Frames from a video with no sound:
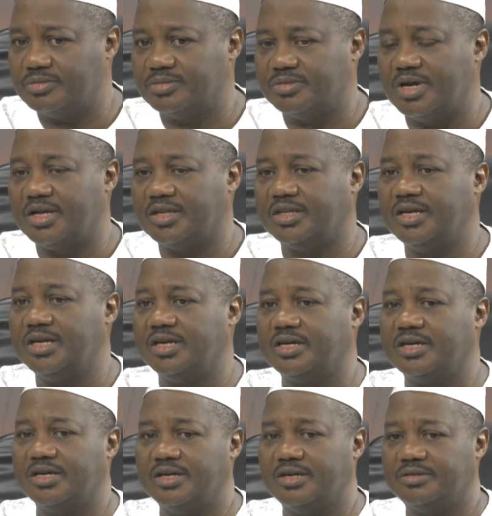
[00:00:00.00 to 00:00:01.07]
I think
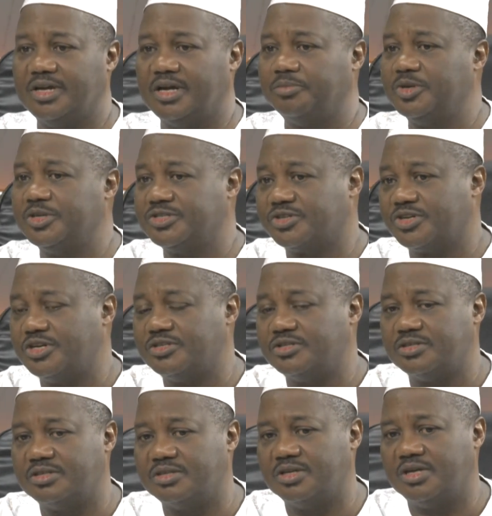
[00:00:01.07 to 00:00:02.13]
the
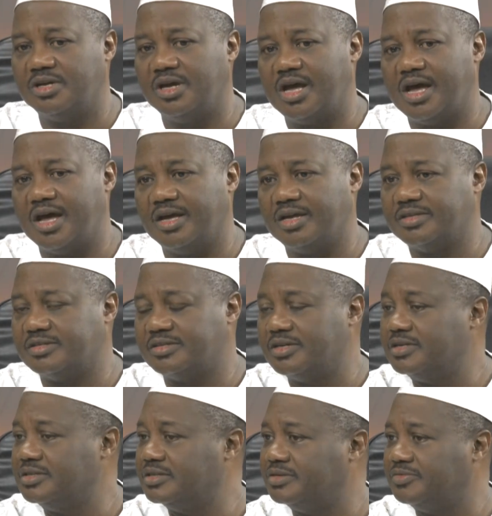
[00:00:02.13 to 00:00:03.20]
administration has
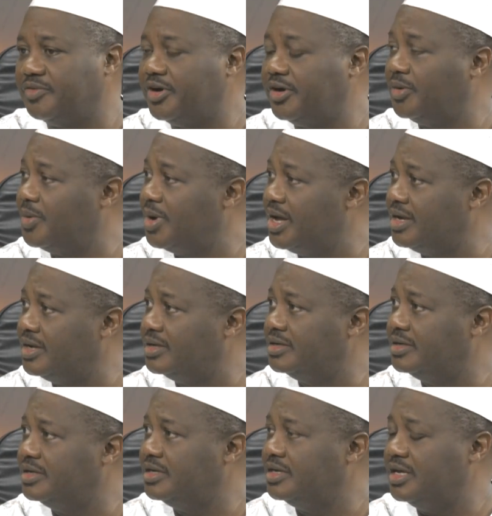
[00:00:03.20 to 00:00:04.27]
done very well
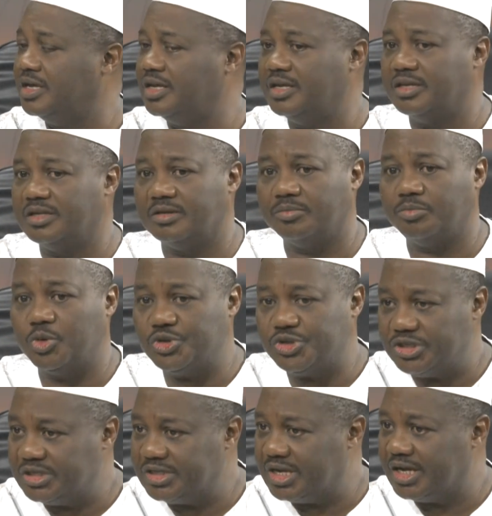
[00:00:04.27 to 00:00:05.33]
in
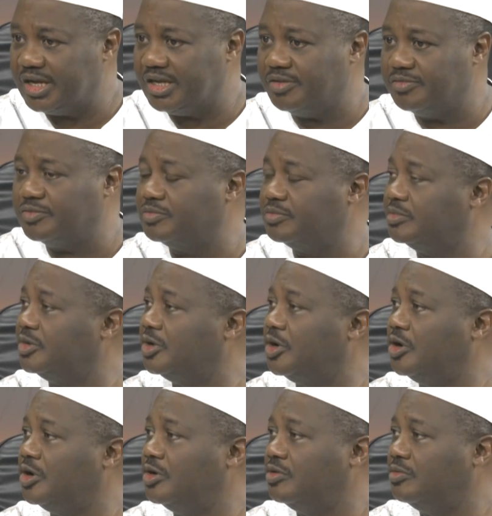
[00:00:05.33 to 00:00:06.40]
pushing that even
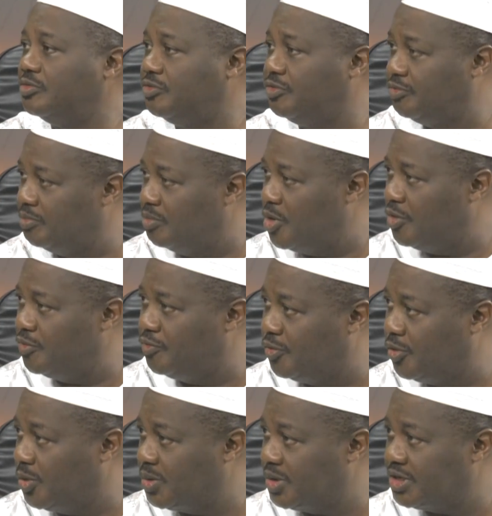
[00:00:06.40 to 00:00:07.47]
more
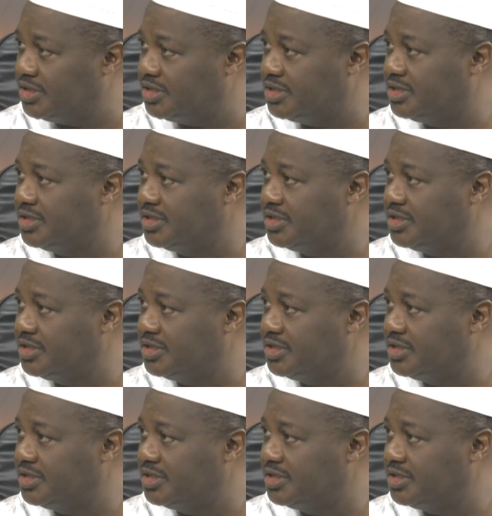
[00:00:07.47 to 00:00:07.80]
forward.